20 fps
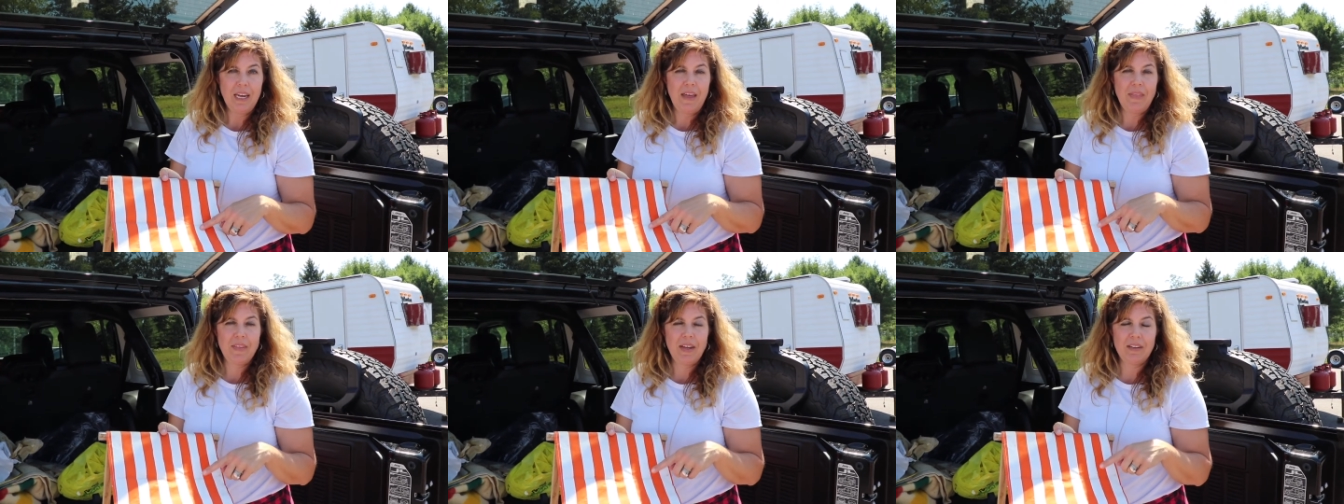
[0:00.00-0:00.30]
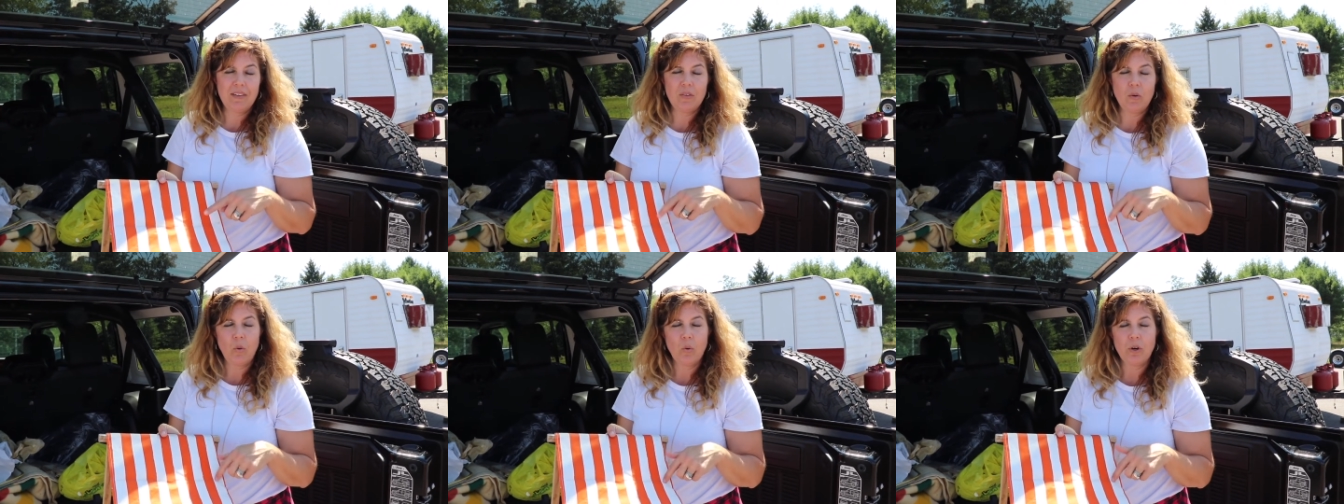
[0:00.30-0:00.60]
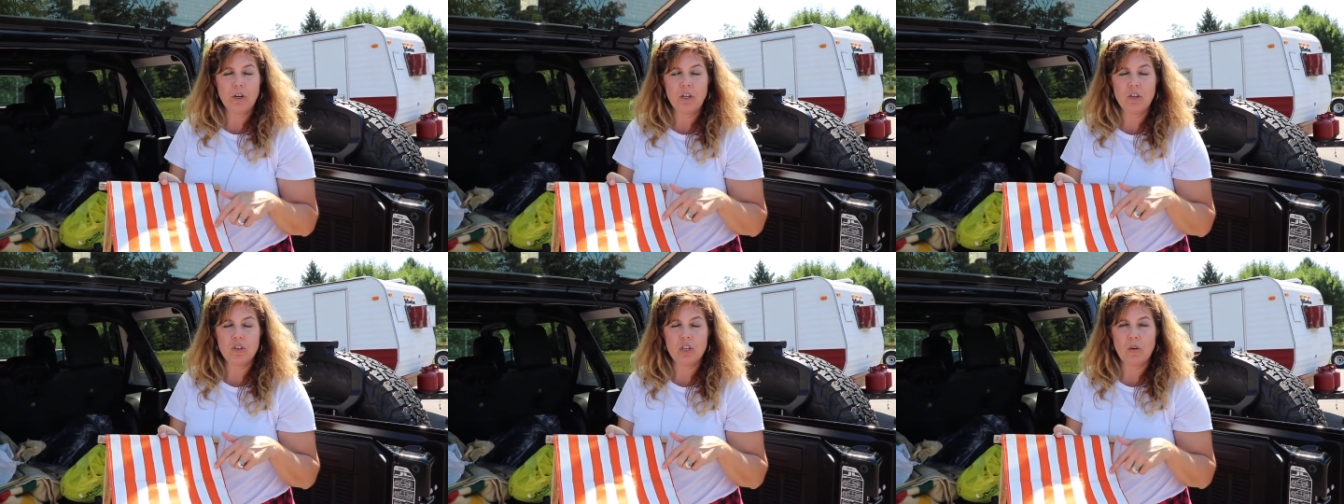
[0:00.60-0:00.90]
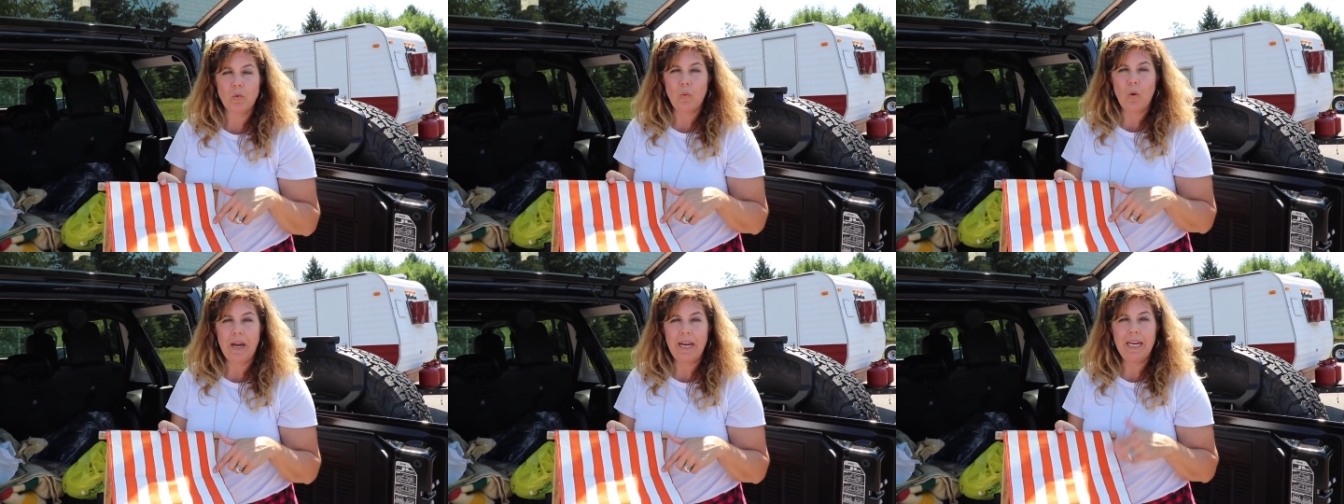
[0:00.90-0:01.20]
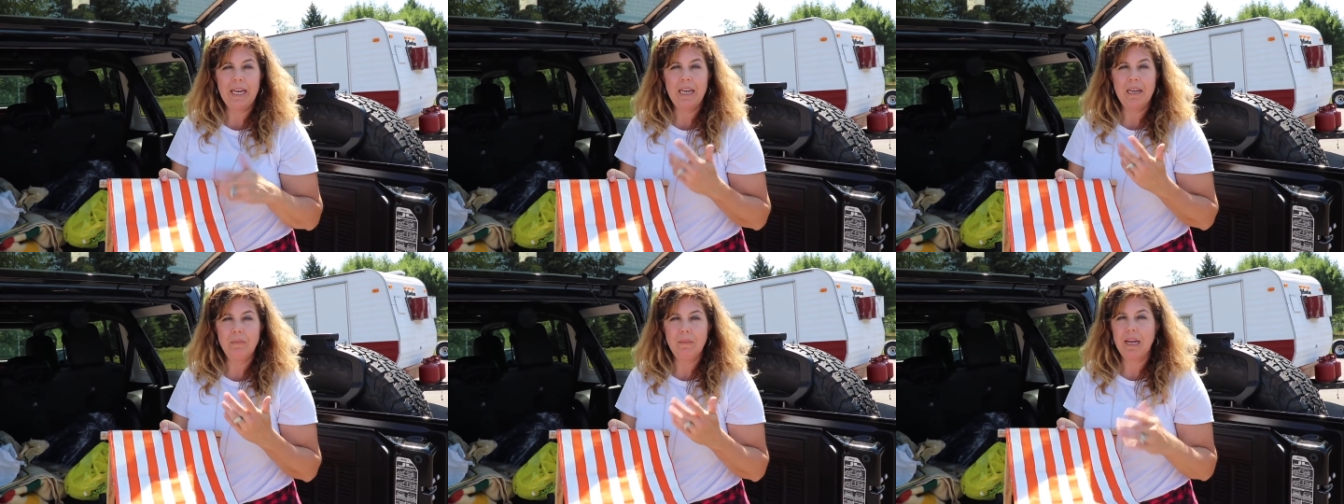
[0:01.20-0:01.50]
that's orange and
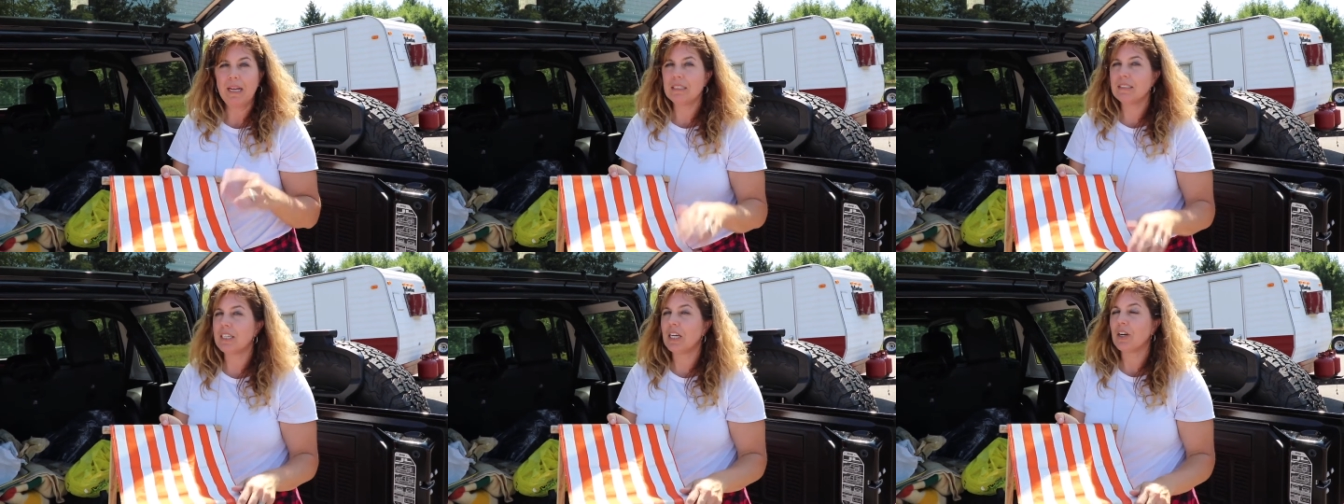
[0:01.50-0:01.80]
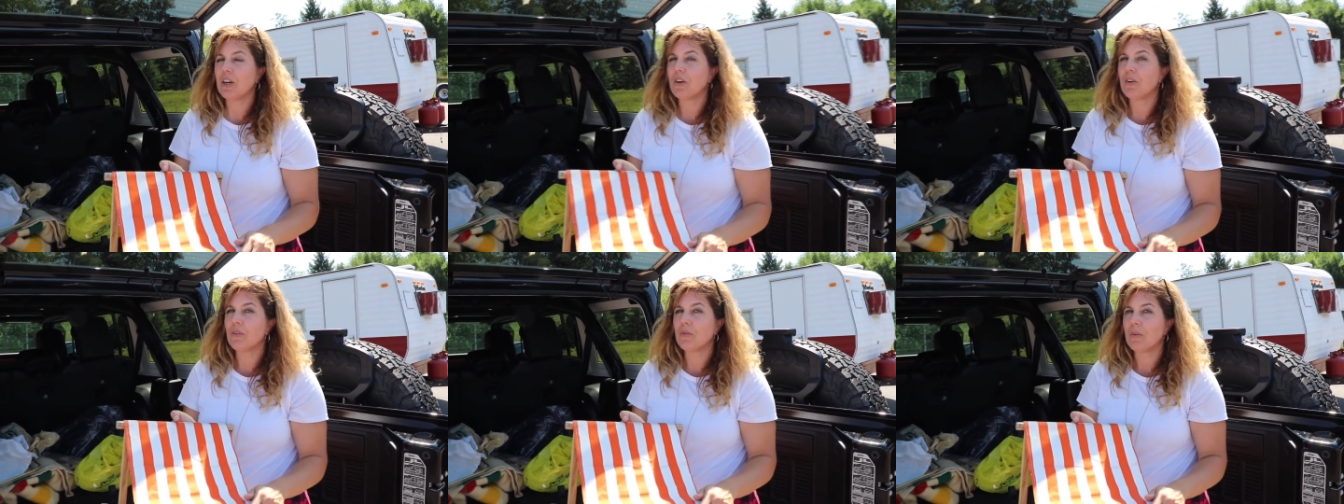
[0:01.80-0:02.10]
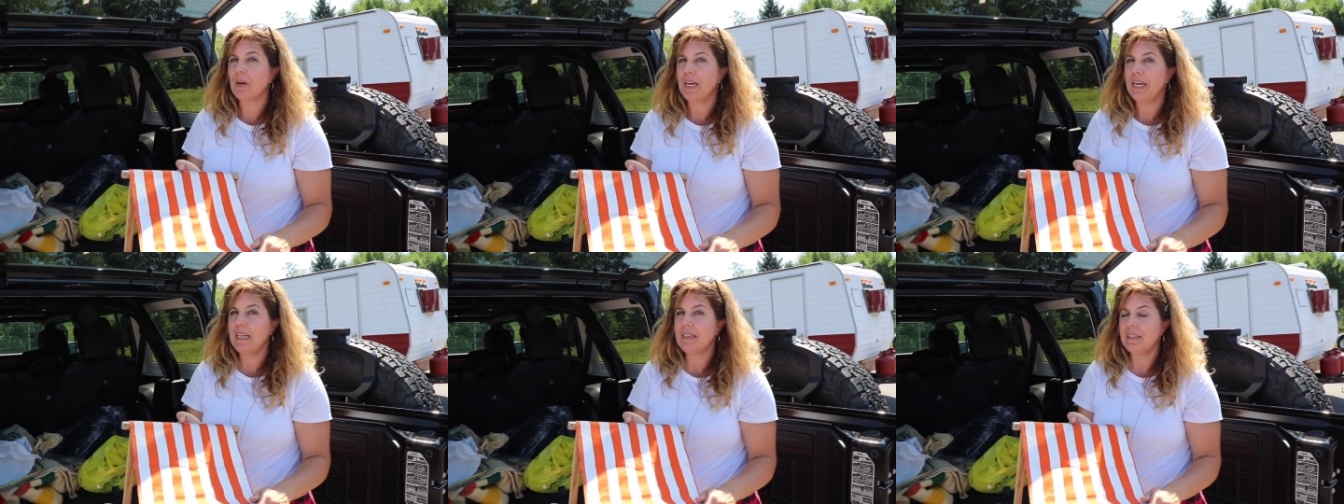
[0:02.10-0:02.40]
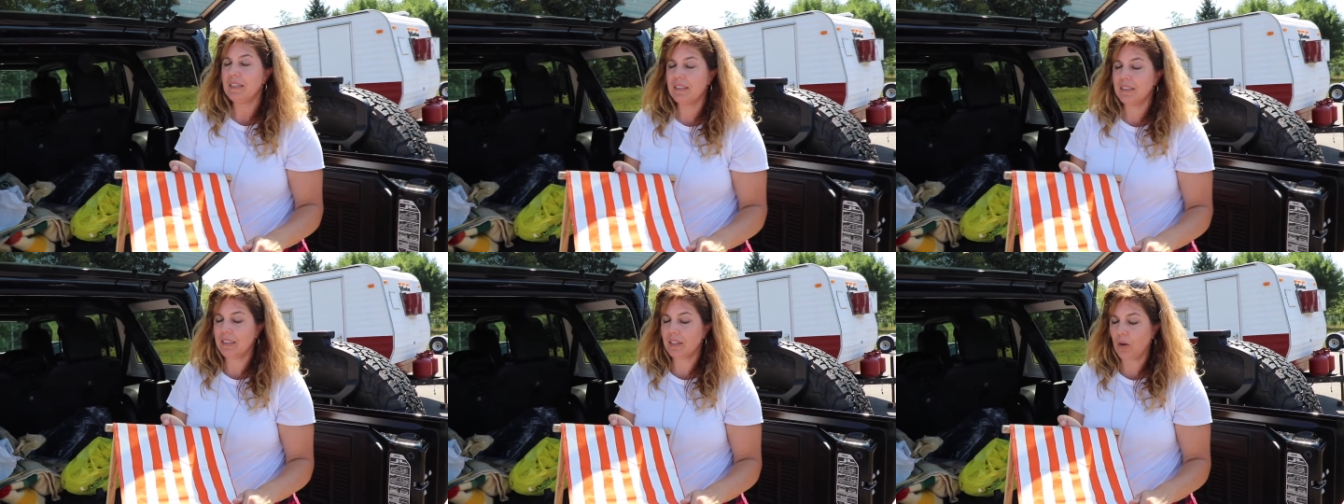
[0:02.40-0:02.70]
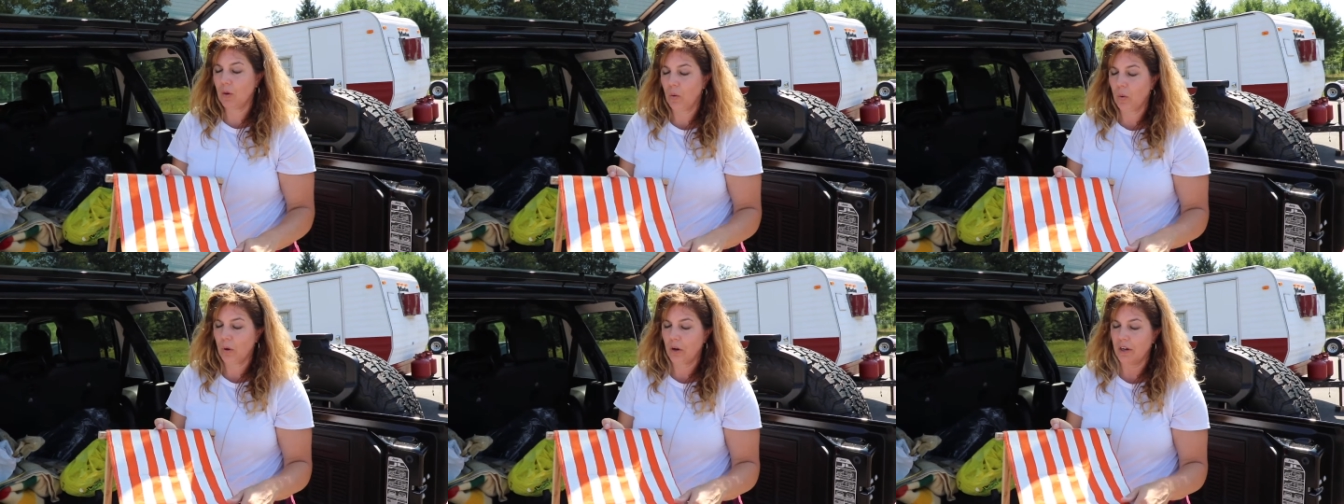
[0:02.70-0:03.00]
white, it makes a great
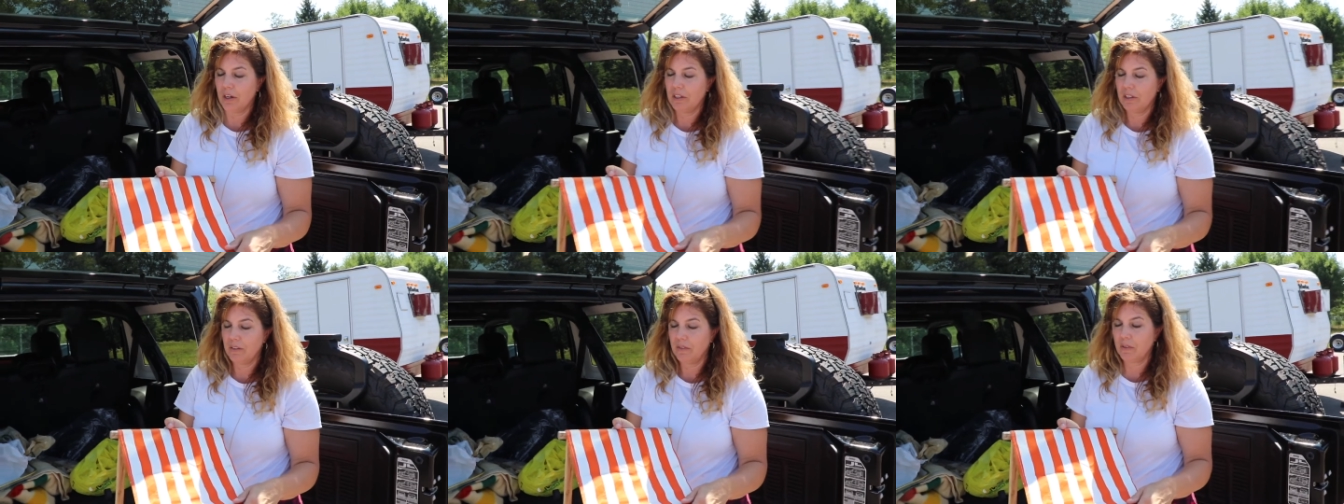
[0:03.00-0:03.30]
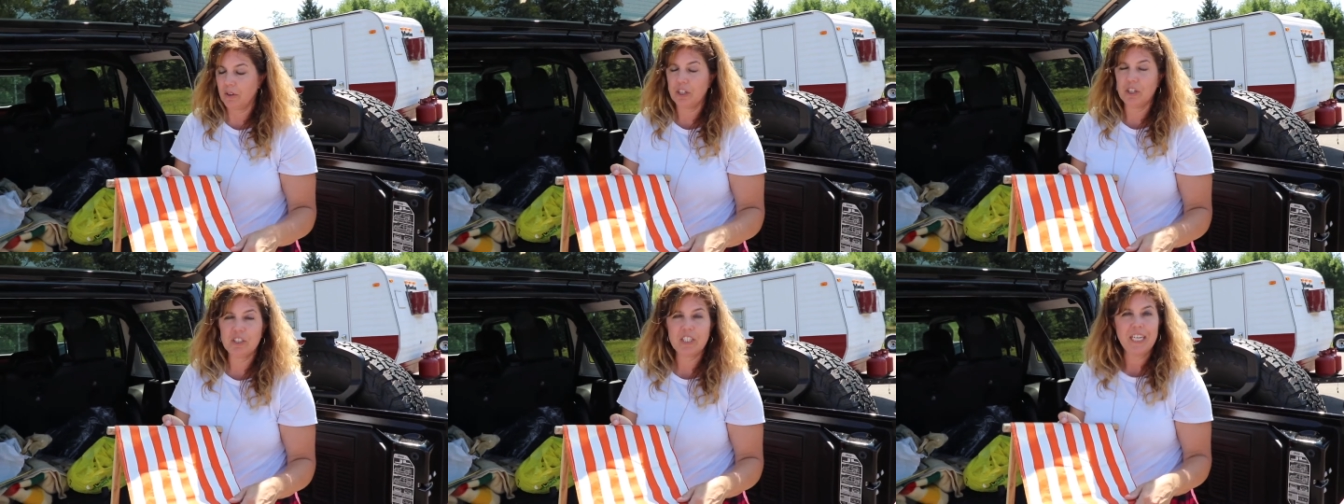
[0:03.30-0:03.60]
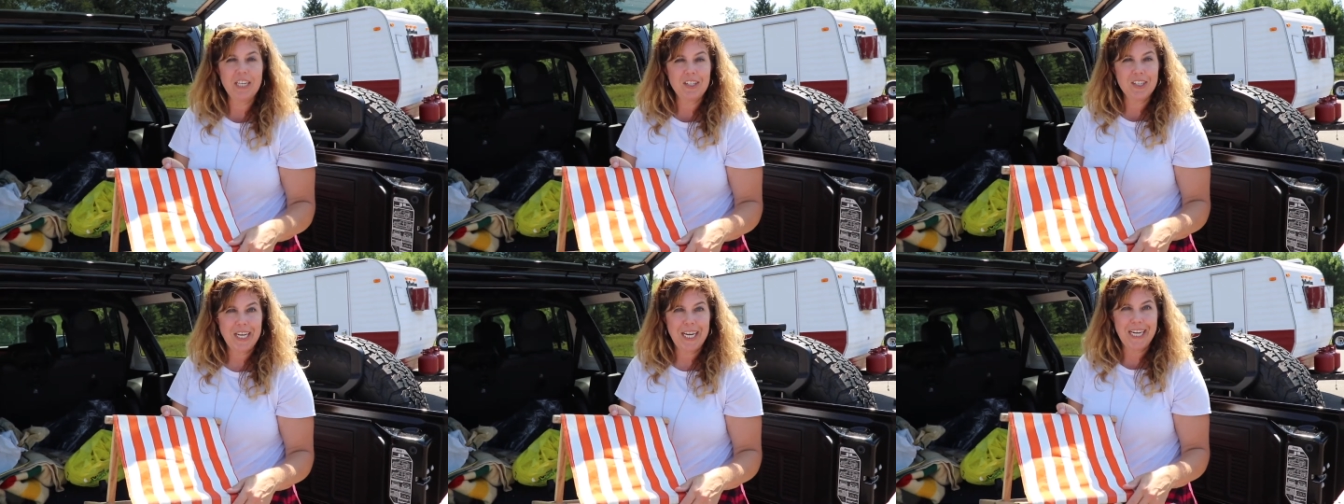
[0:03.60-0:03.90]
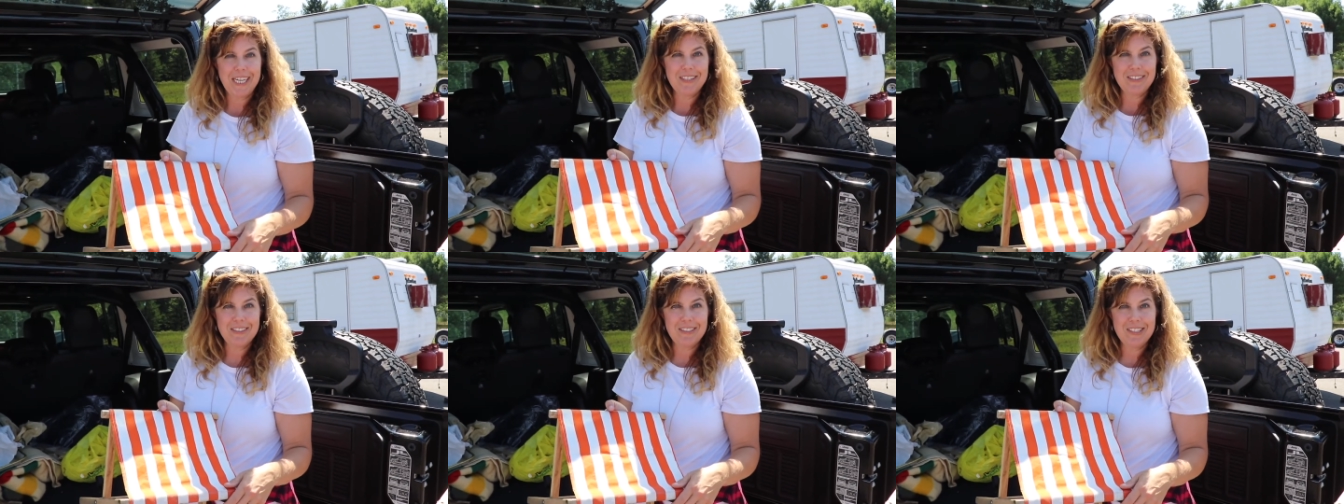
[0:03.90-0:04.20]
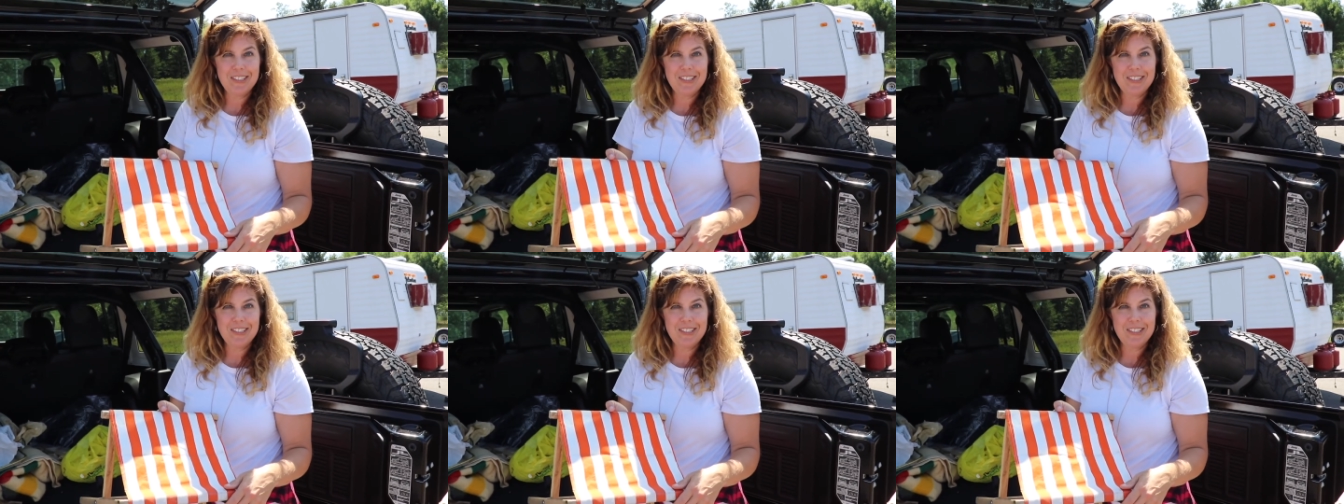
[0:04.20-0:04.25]
decor for your tailgates